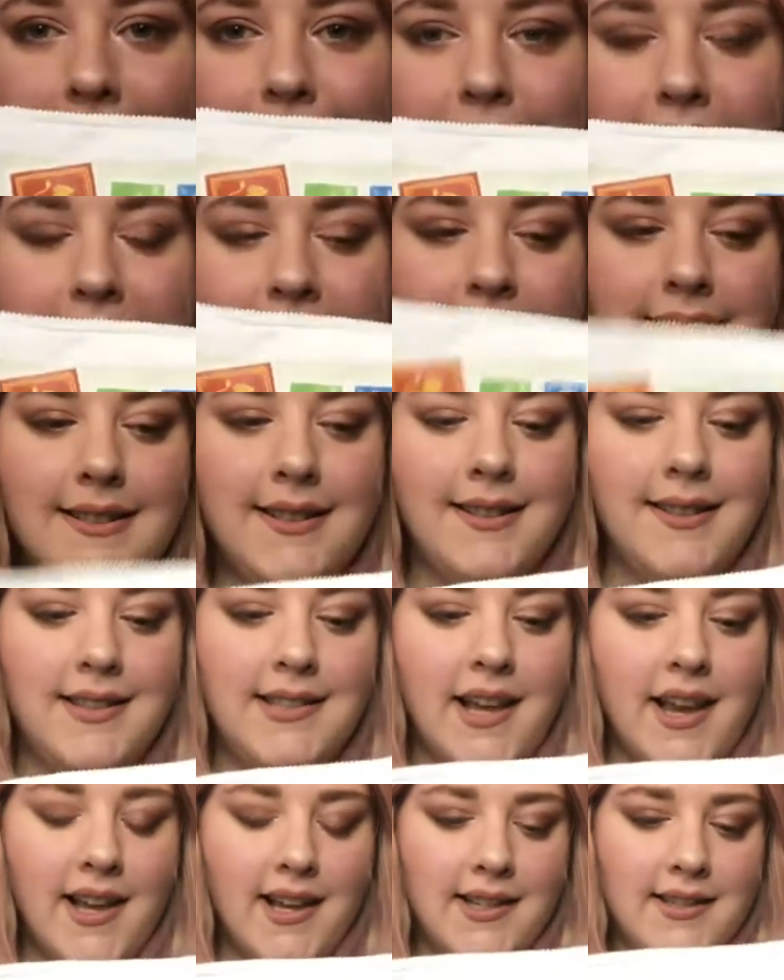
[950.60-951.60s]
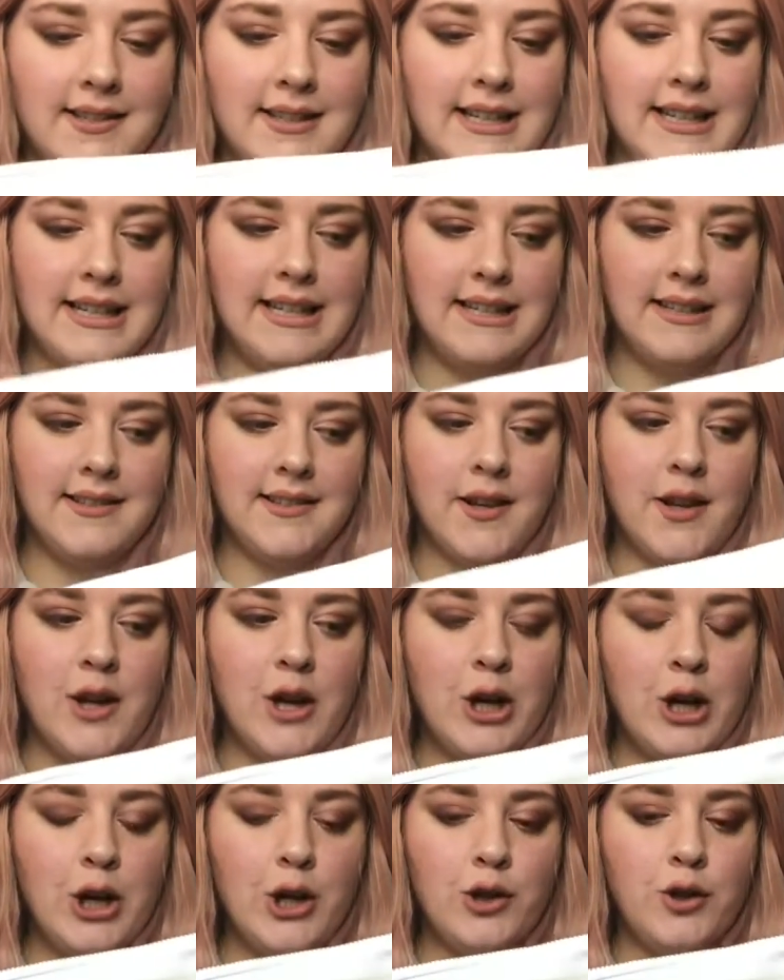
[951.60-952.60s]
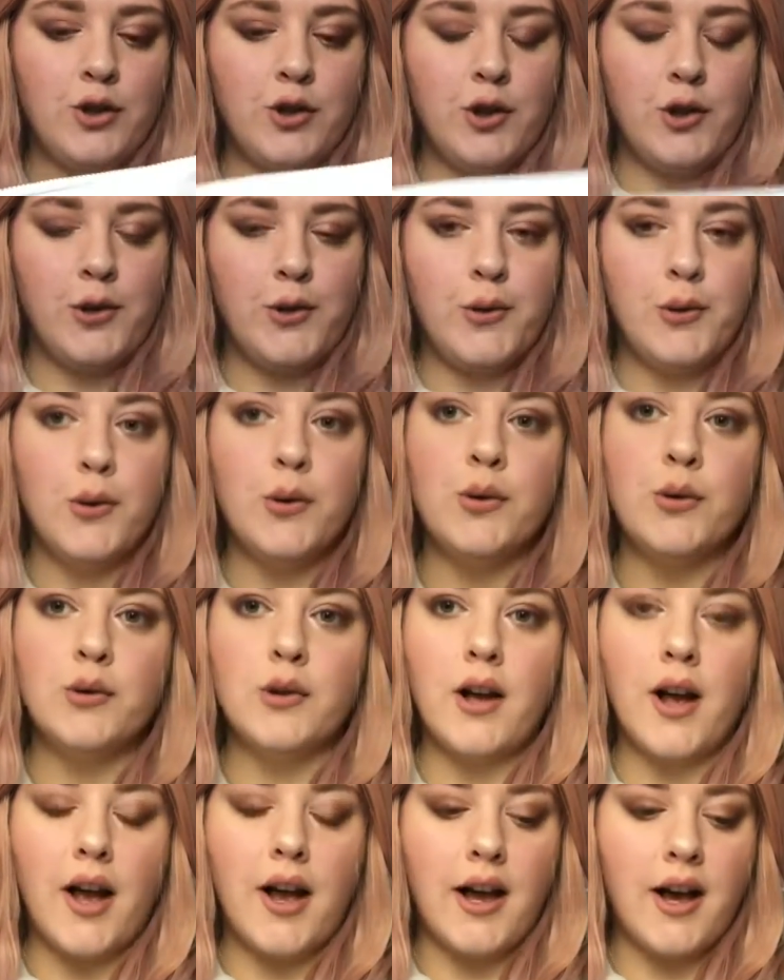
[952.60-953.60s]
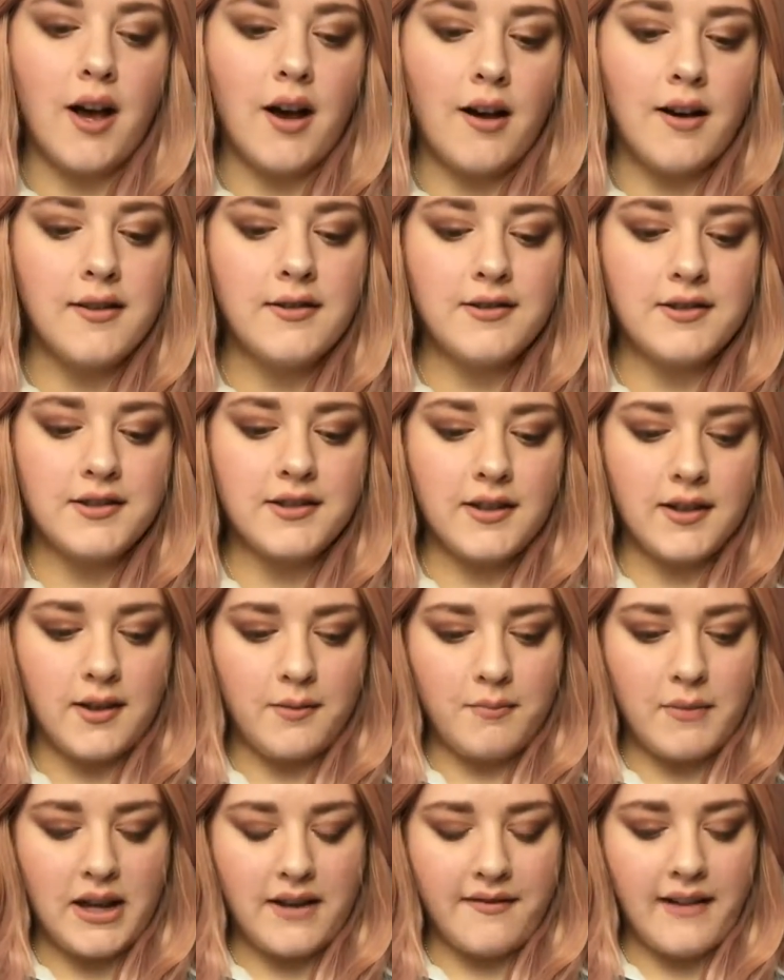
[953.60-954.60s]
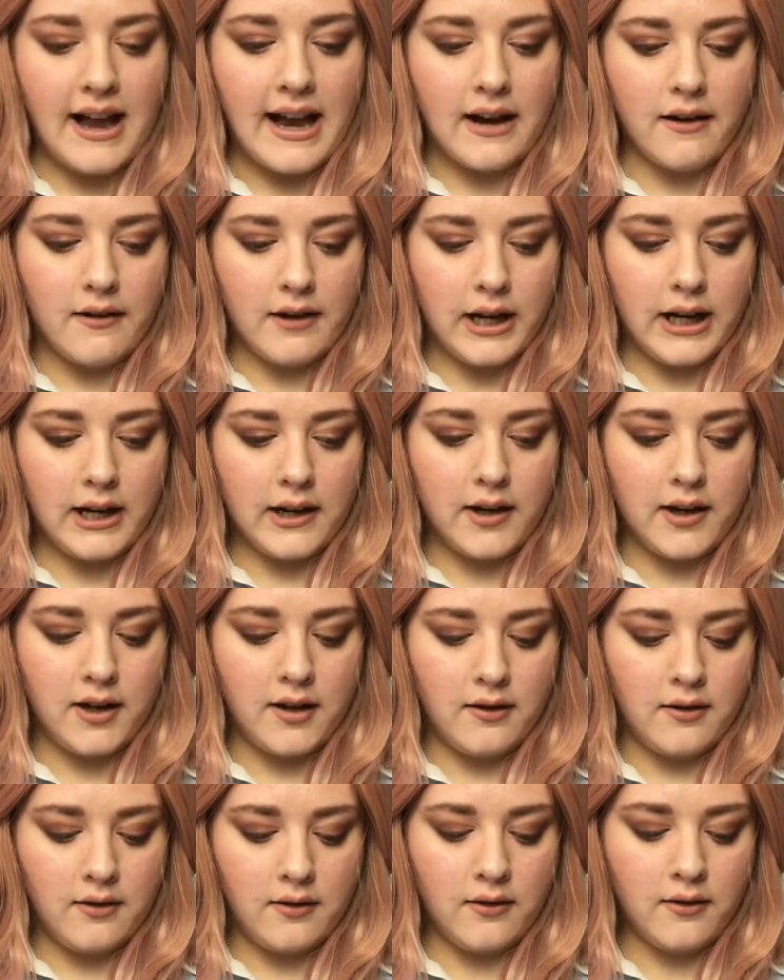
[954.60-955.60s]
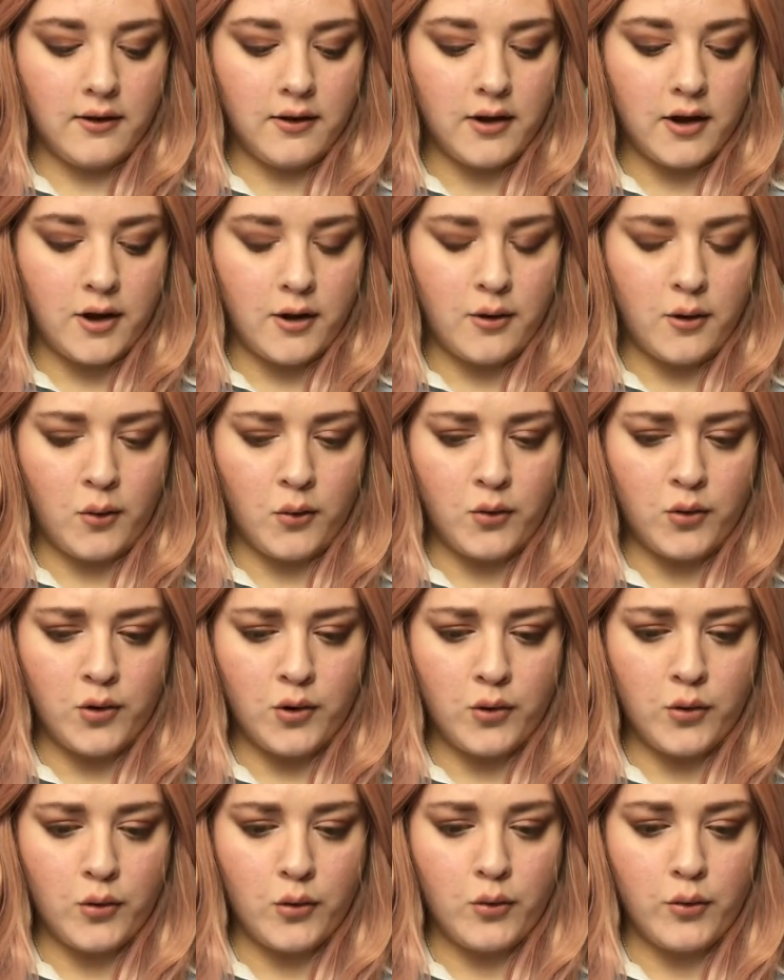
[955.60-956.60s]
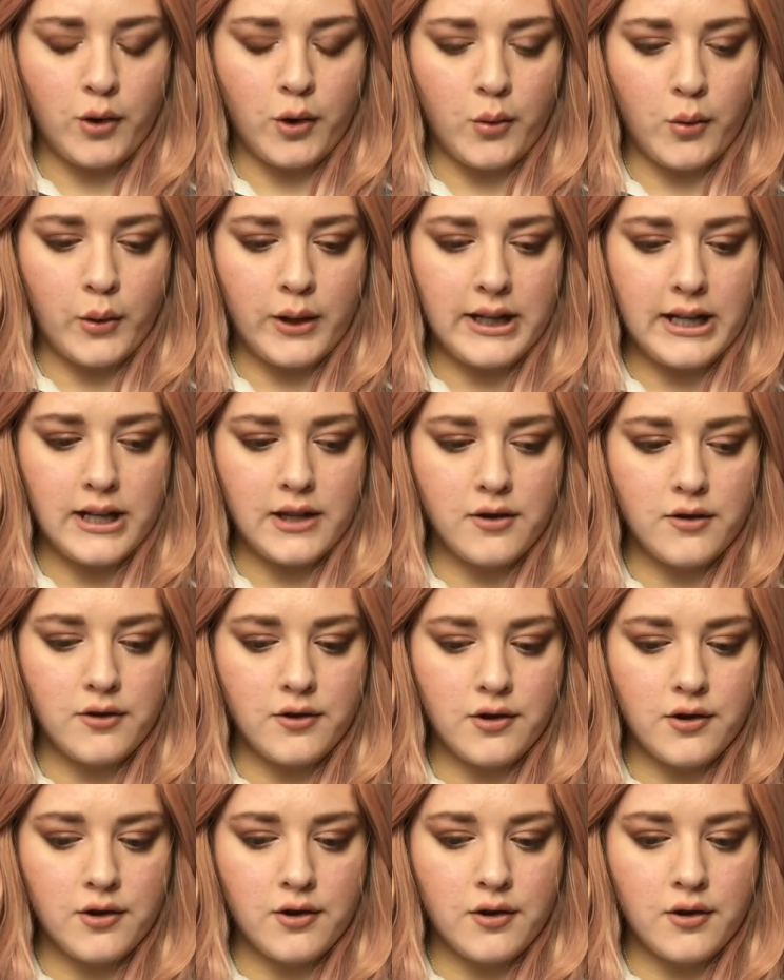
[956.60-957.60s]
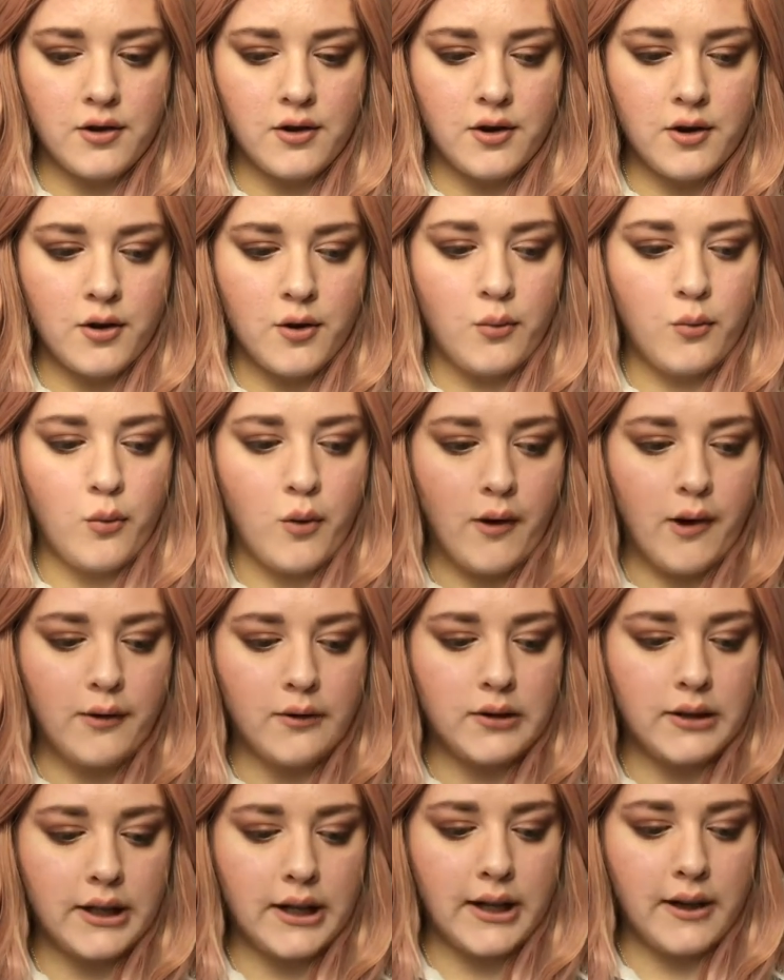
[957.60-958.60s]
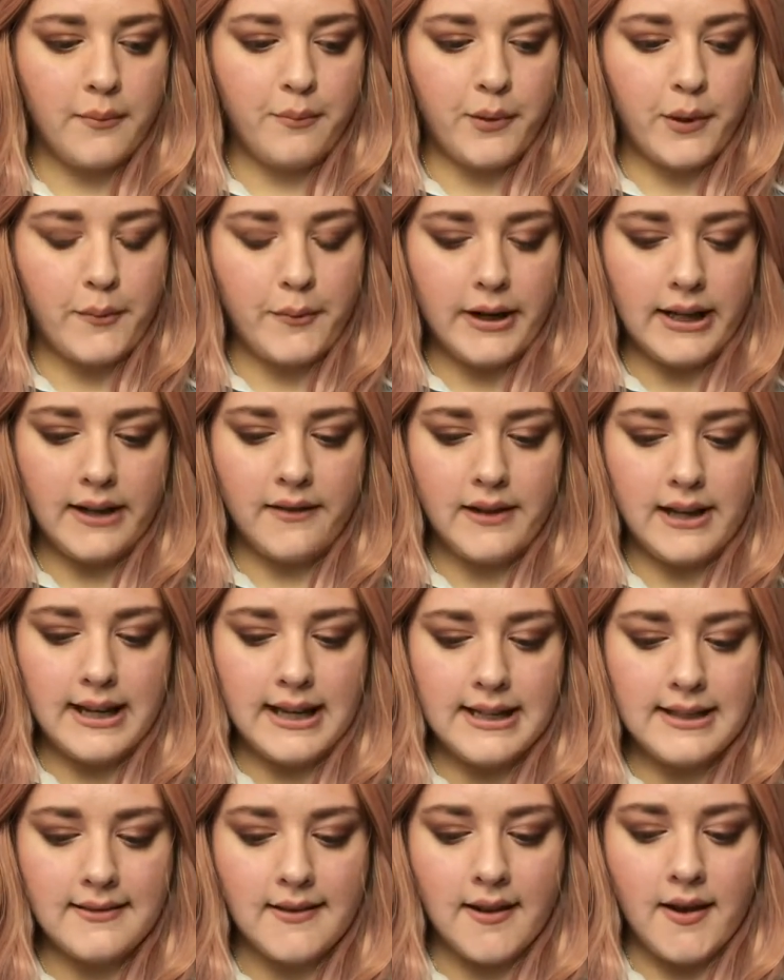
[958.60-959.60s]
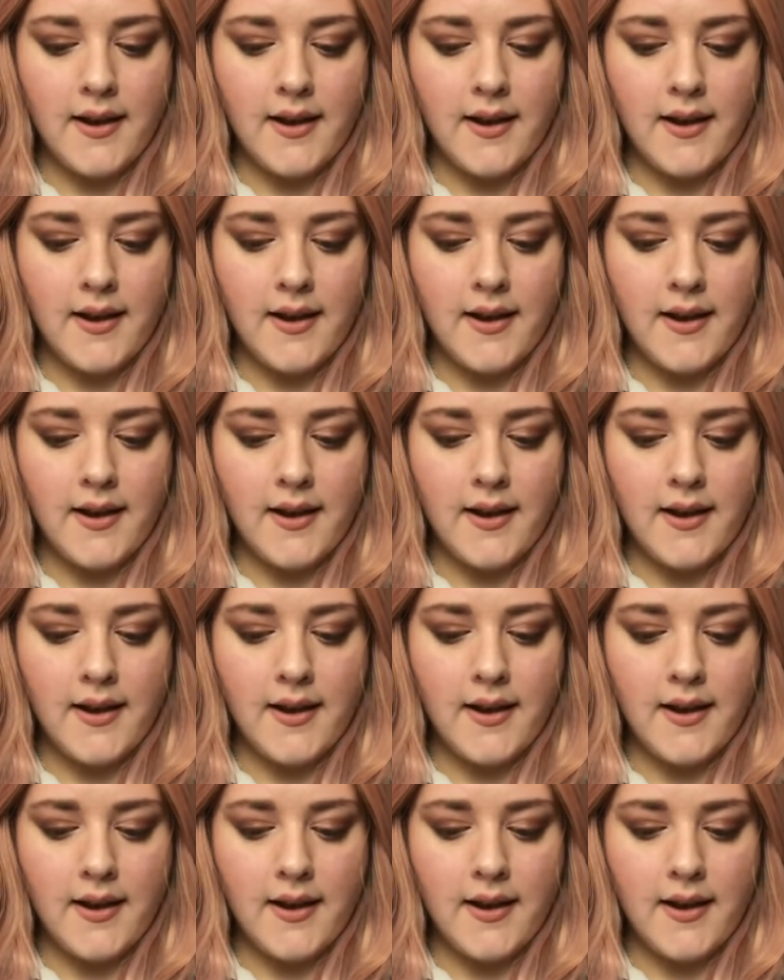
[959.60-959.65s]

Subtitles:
writes to the Dursleys to ask them if Harry can go to the Quidditch World Cup, I believe it is.